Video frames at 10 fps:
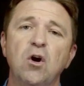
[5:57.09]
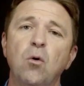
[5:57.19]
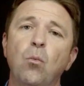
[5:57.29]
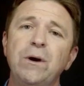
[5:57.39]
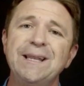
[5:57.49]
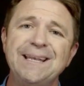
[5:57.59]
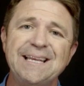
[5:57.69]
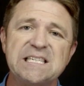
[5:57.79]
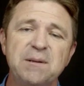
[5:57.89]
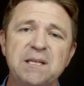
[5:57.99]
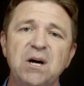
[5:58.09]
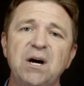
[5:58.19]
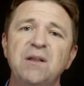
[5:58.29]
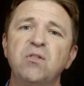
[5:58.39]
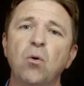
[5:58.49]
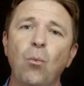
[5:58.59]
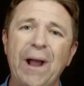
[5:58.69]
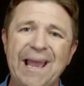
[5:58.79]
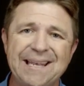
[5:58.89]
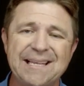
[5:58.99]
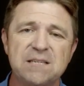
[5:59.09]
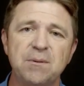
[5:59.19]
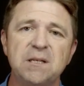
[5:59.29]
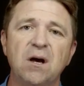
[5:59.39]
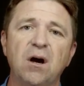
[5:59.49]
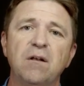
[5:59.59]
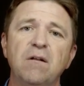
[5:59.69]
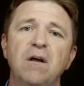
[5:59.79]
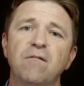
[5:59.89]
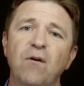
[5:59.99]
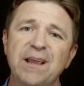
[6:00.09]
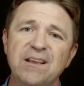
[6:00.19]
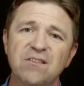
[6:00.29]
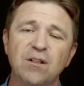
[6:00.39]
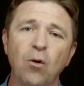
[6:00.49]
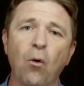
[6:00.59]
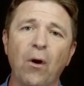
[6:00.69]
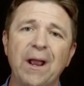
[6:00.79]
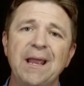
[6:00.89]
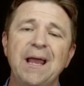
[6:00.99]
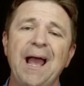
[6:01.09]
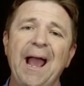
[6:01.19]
when it needs to be done, the way it needs to be done for his glory